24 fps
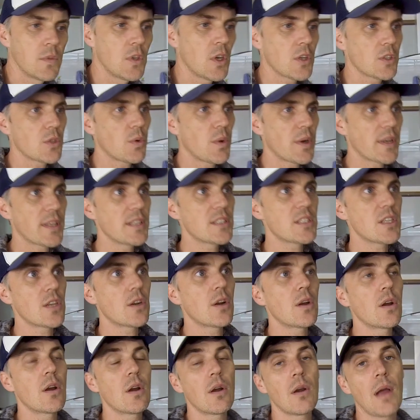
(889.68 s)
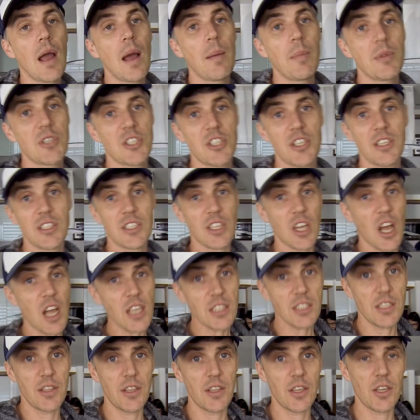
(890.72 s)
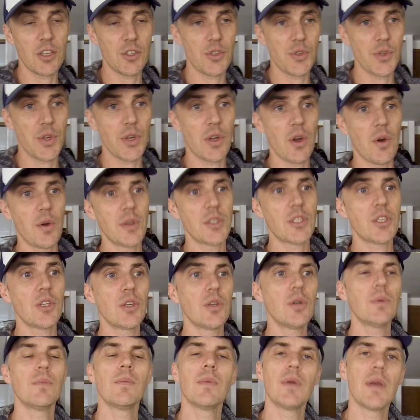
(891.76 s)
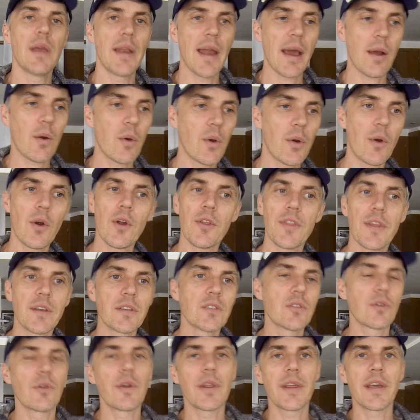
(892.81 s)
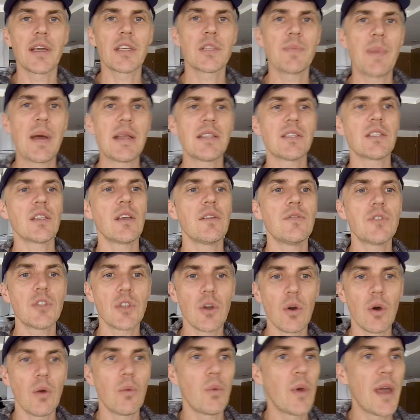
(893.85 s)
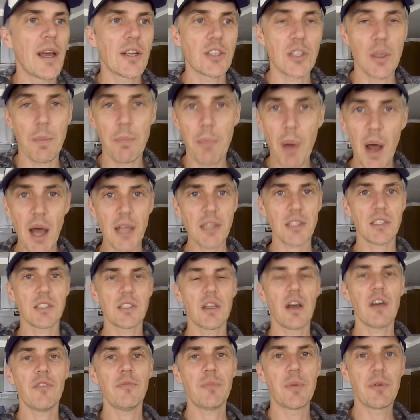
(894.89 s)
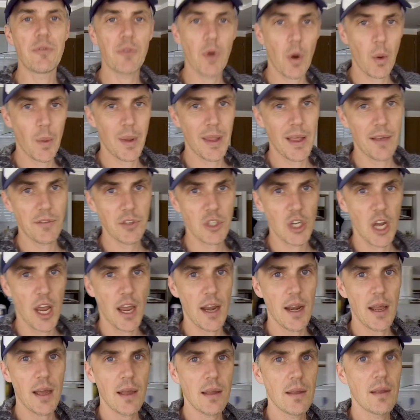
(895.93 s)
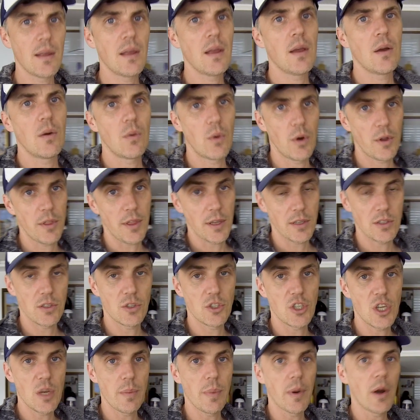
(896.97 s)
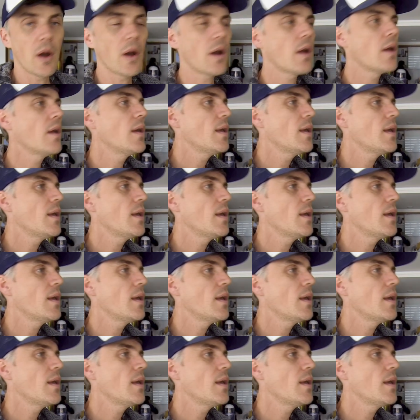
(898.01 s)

You also want to consider how much things cost in the country you're going to. In Ecuador, things are really expensive, so we actually bought stuff before we left China. where things are cheaper.